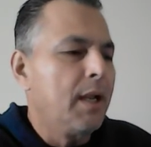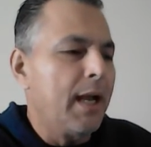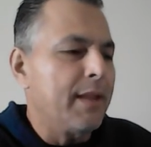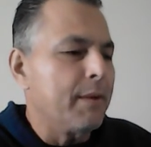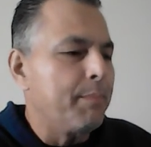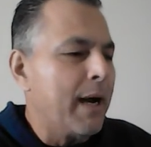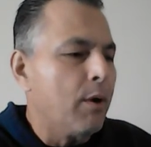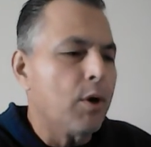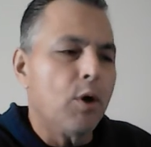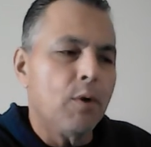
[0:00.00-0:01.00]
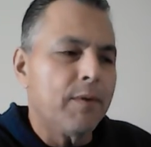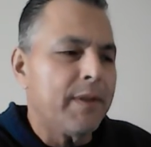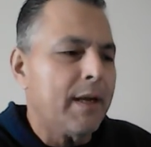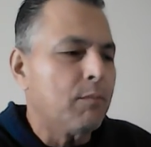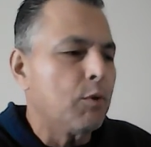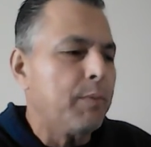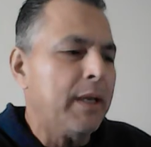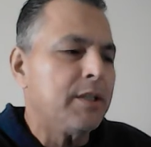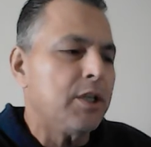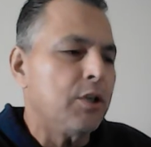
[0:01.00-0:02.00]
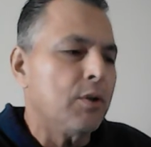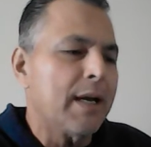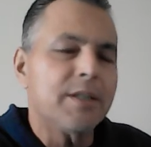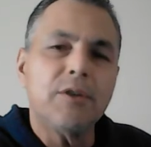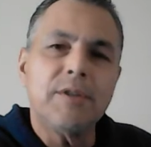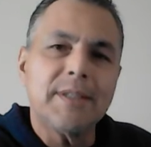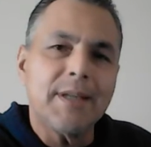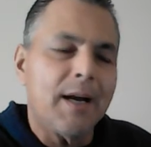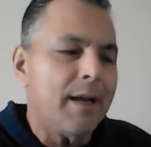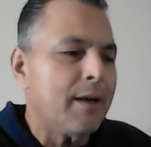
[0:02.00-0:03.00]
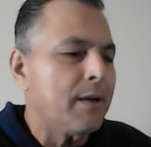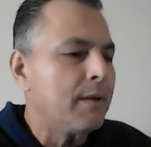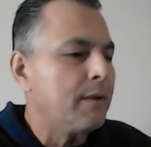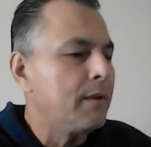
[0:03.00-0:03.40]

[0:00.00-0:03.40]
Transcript: and the power over them will be to you as you desire.